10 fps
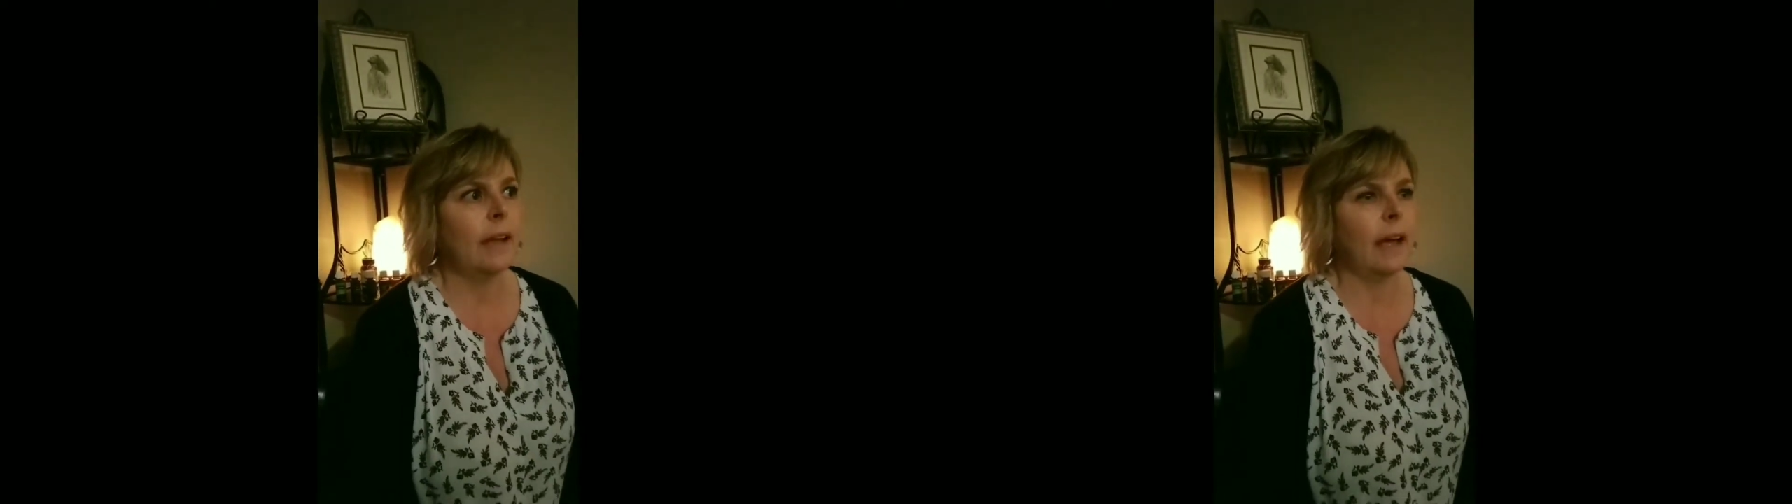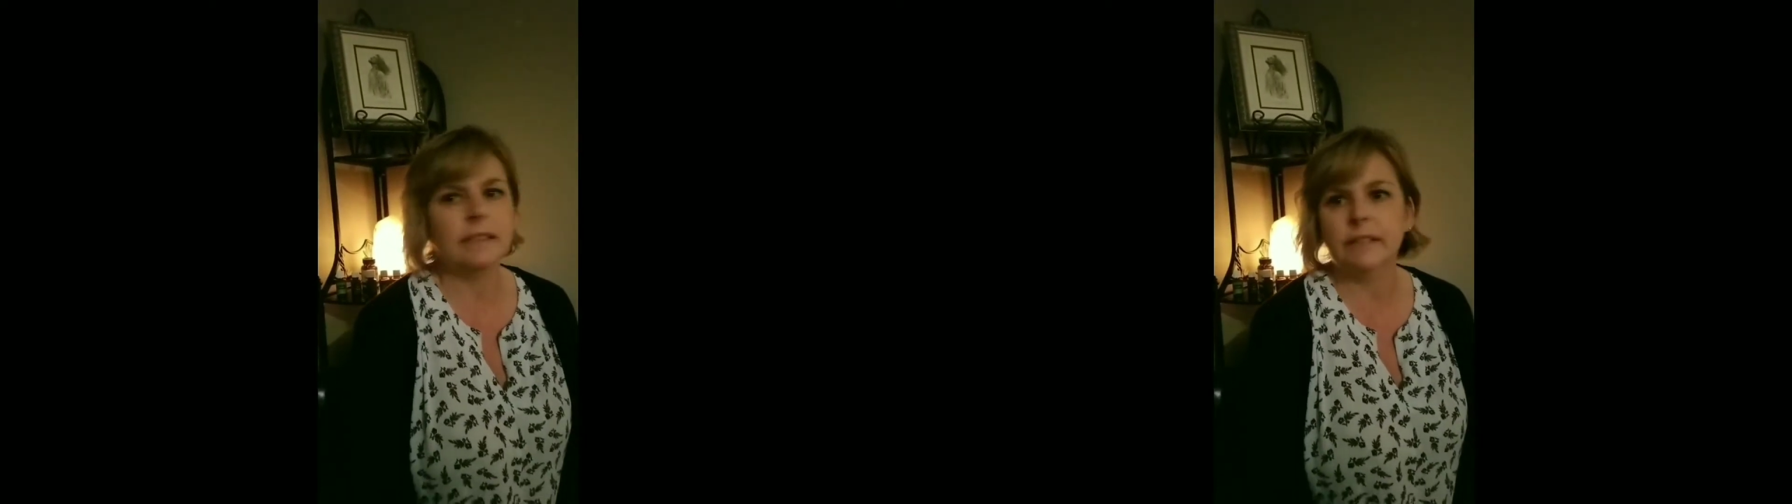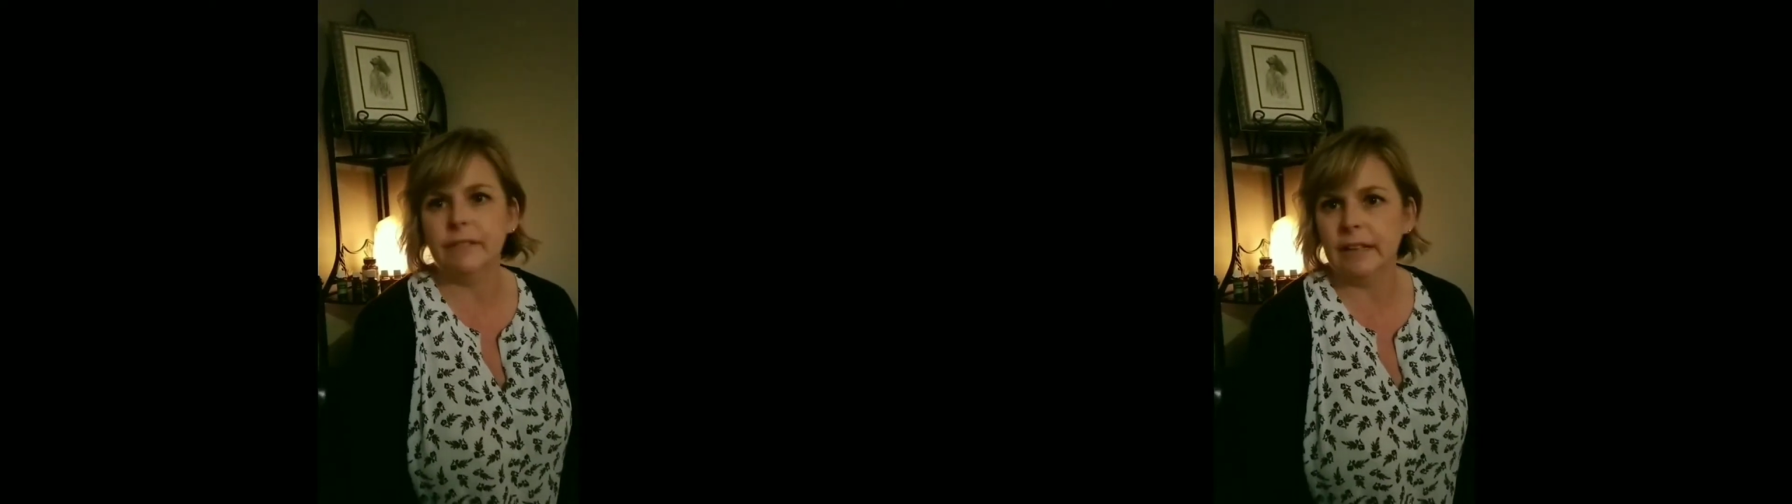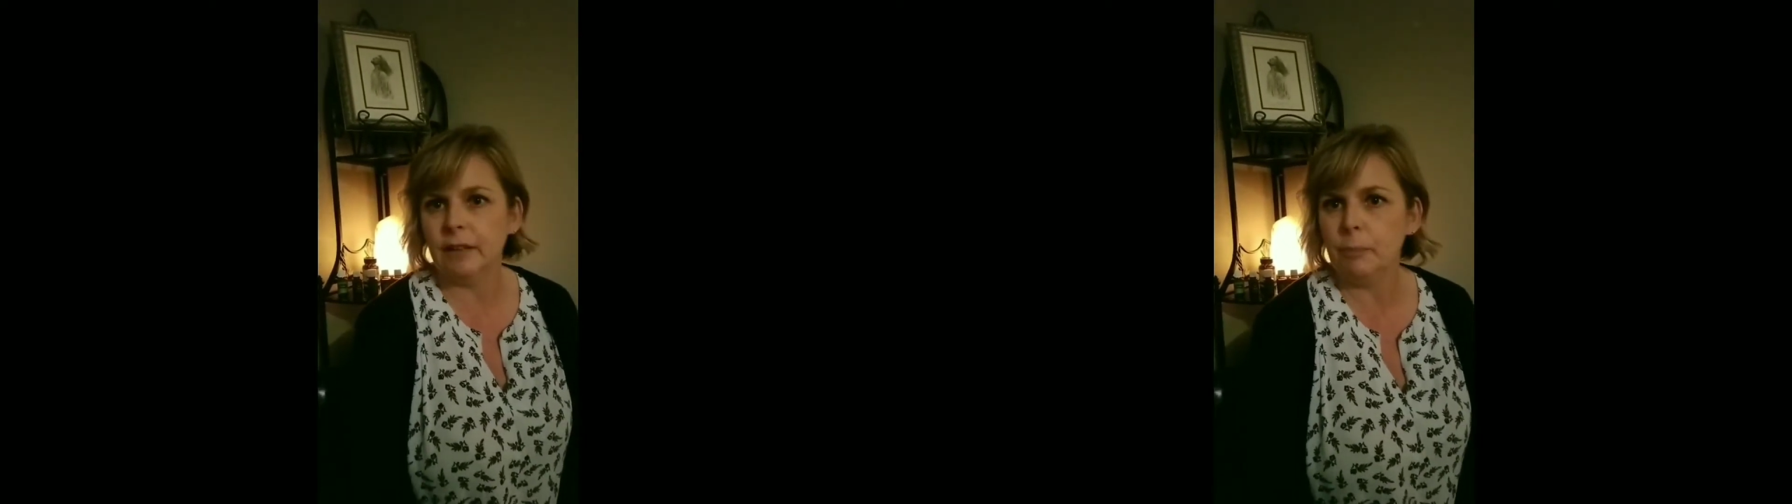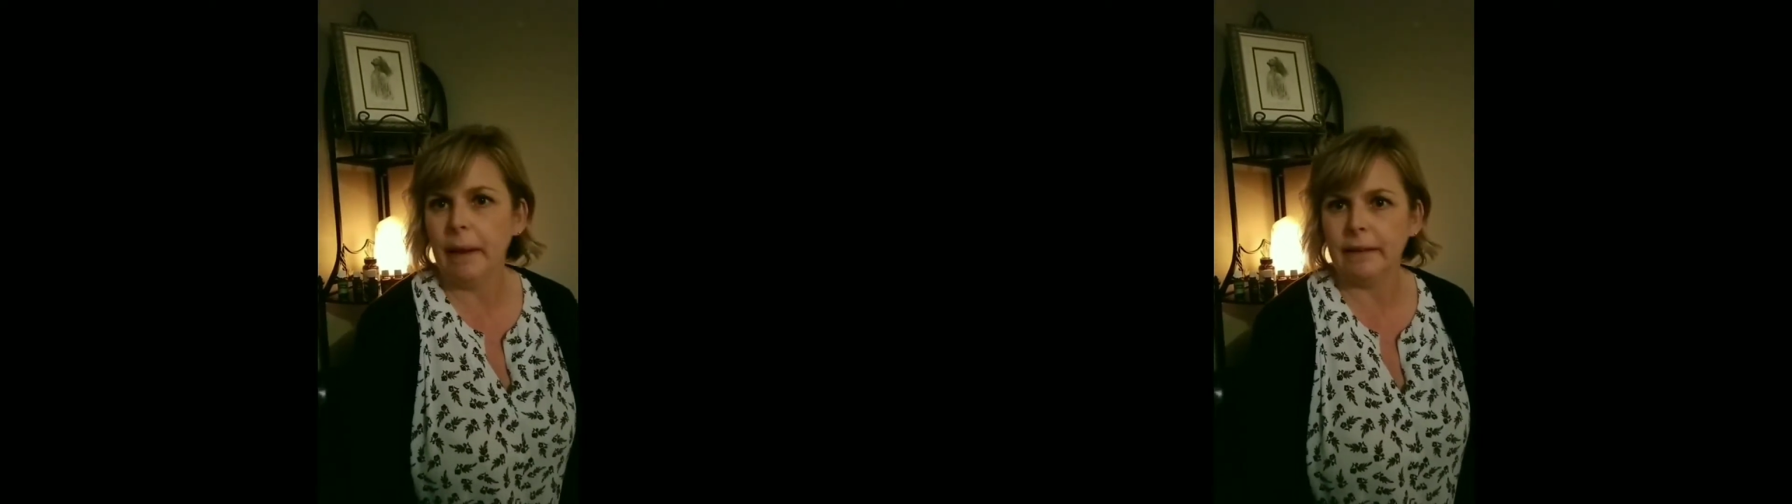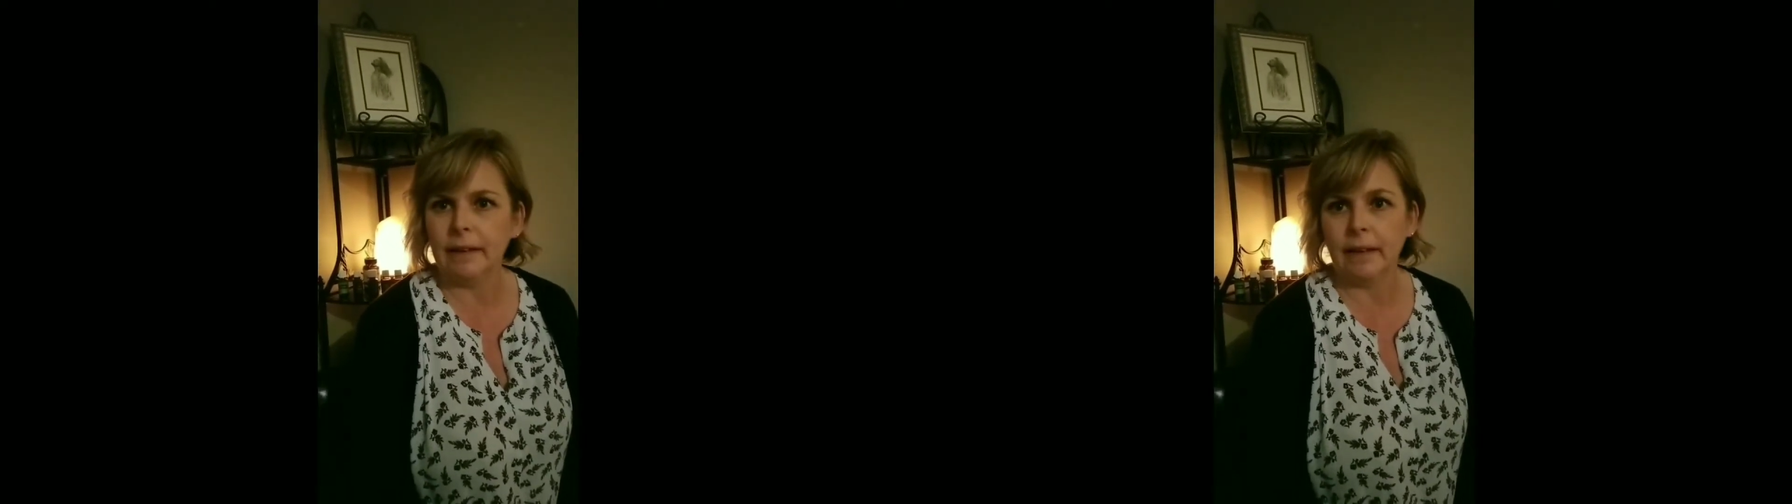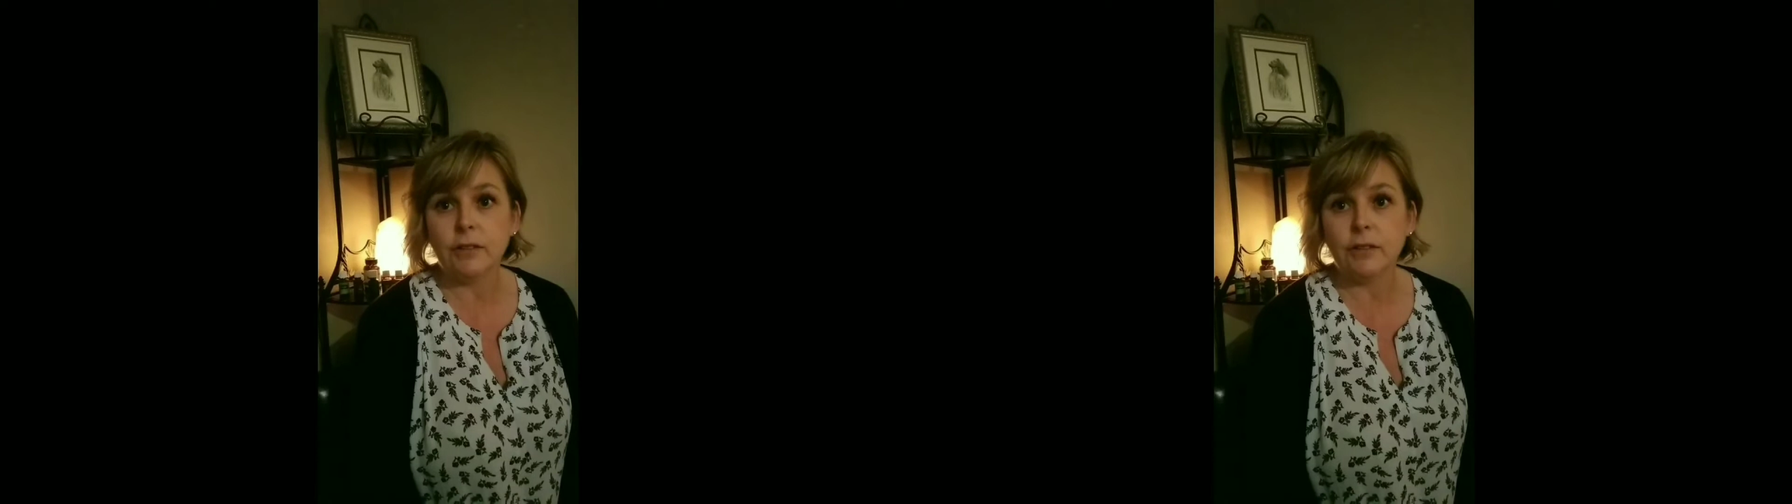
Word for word: activity dependent.